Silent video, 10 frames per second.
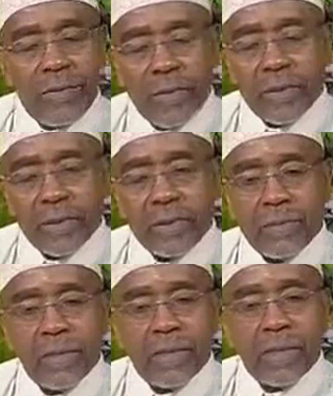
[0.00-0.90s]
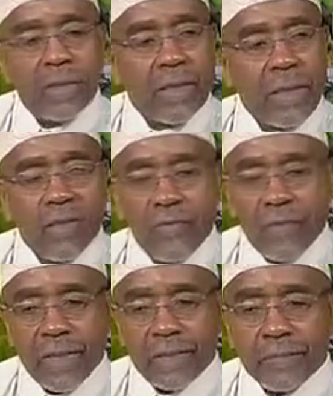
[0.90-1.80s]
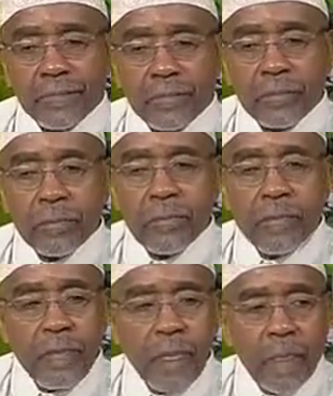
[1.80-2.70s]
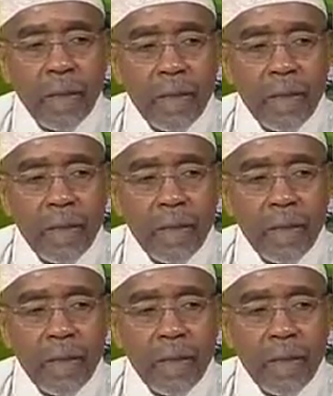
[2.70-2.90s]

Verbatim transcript: they wear this particular type of dress. As a matter